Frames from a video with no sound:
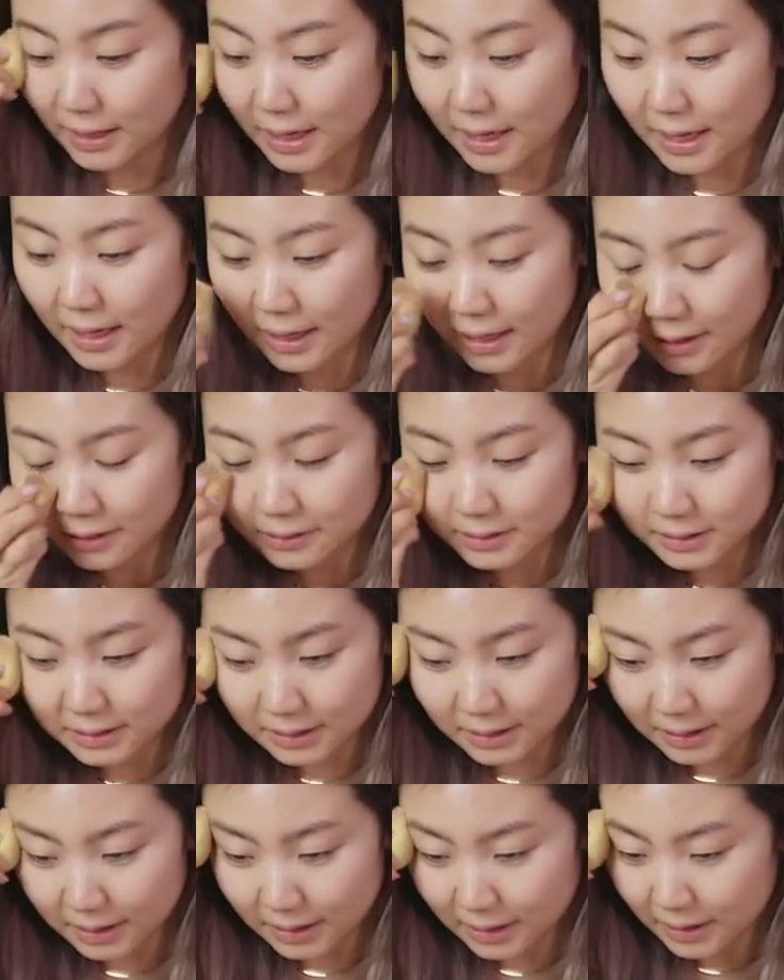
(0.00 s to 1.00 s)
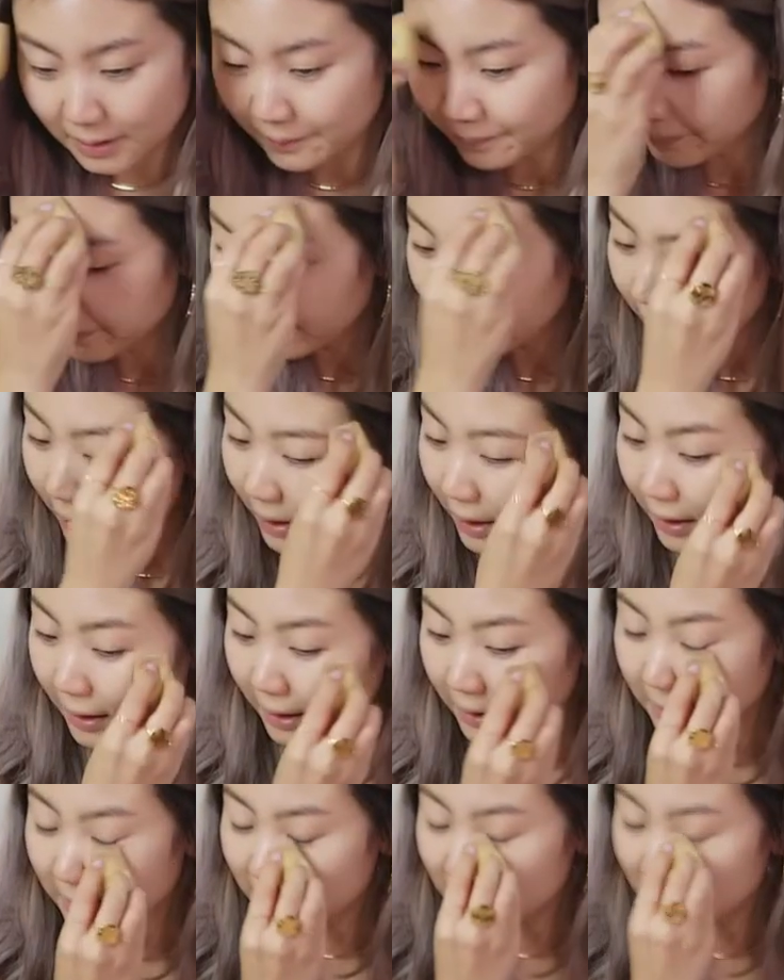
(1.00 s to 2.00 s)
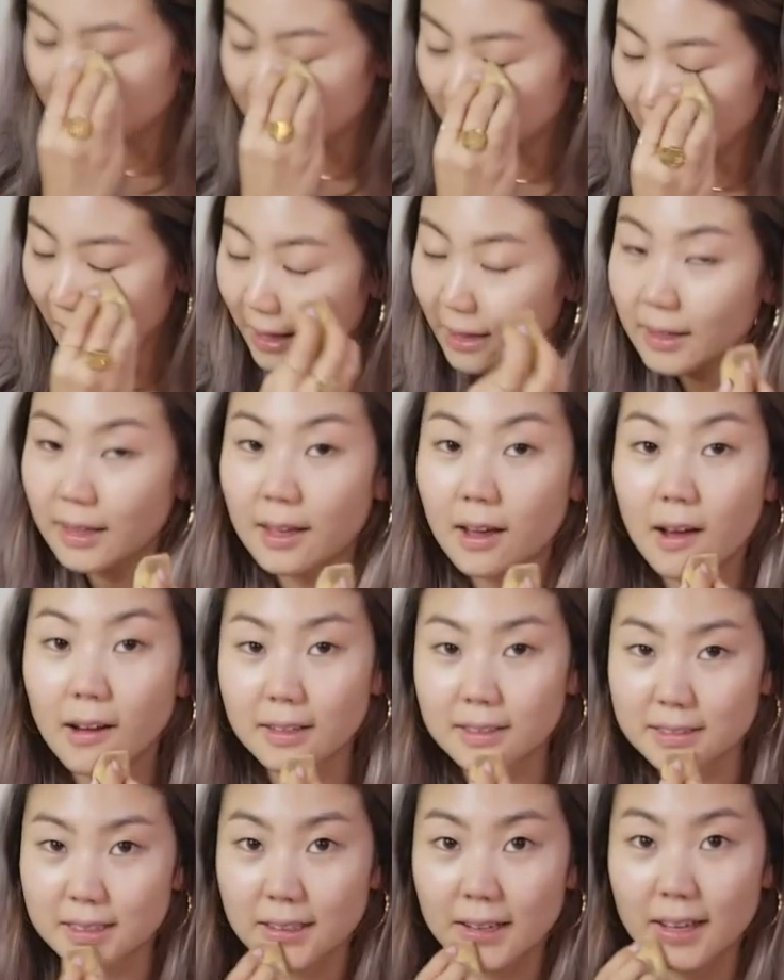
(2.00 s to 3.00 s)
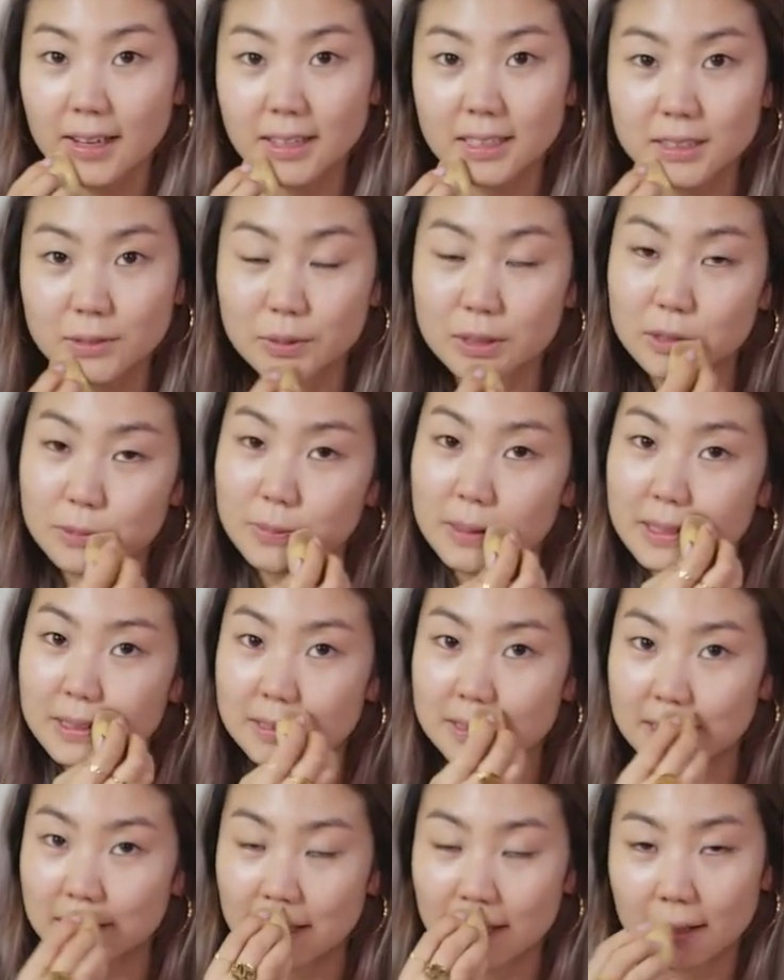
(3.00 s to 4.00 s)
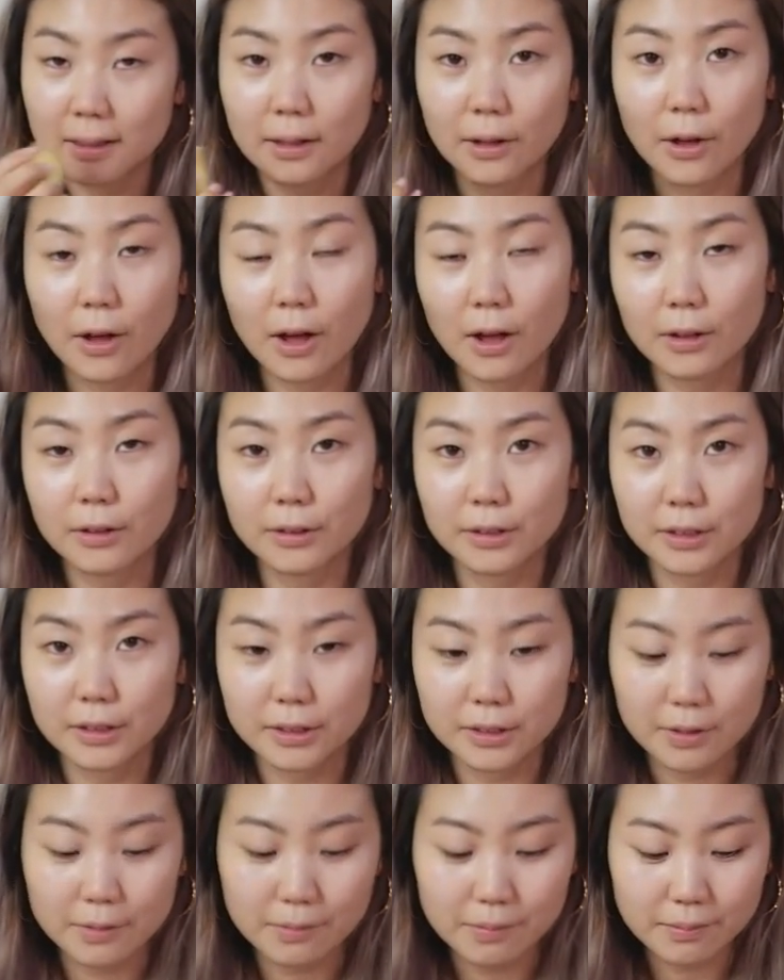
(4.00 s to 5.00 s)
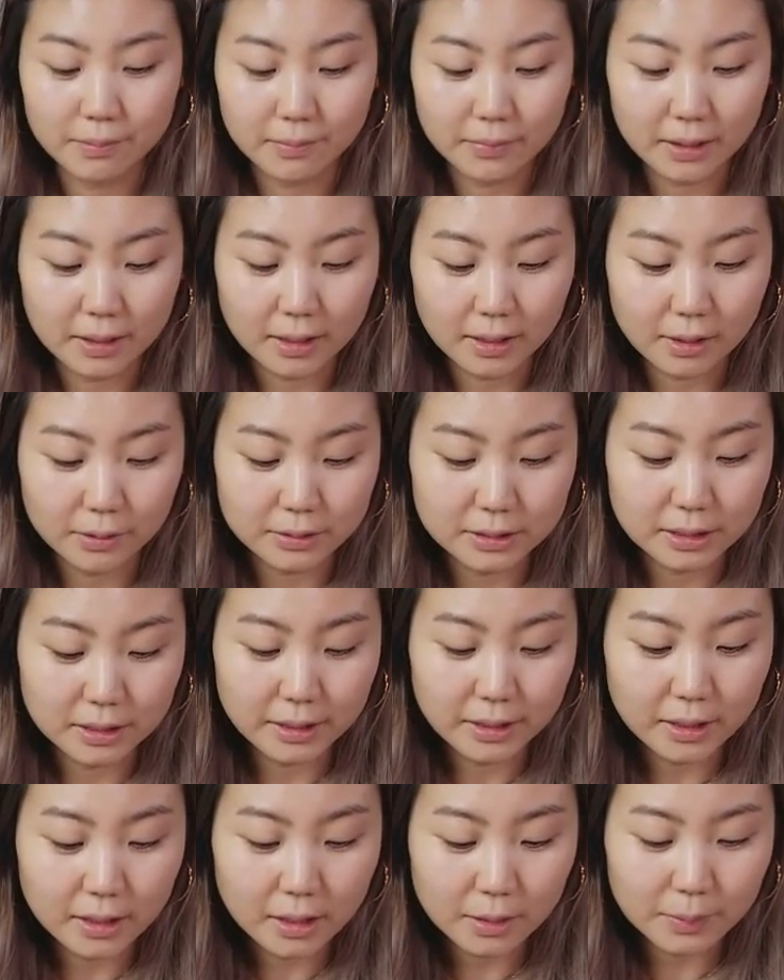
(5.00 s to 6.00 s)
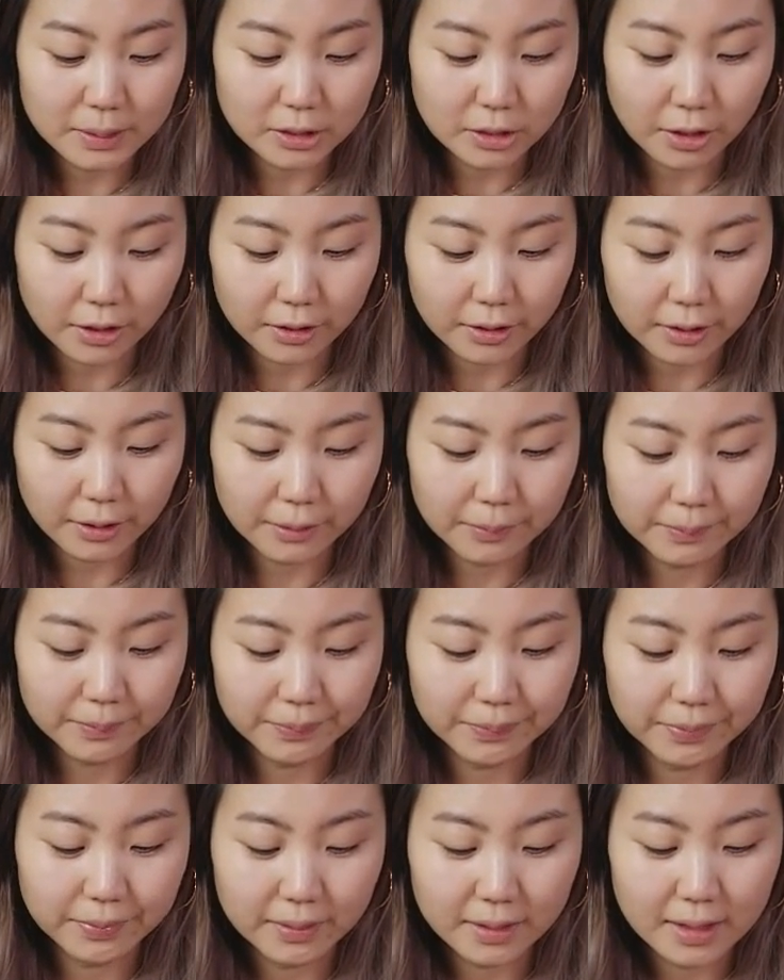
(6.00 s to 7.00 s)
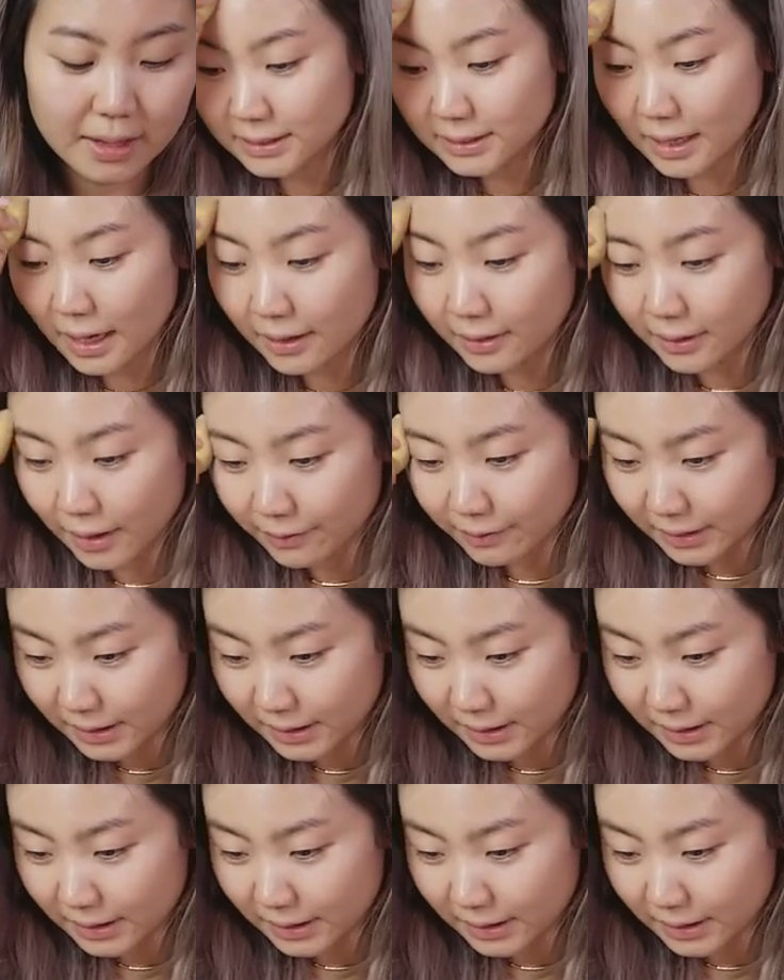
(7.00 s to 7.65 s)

and it gets slightly oxidized, which means the color goes a little bit darker. I love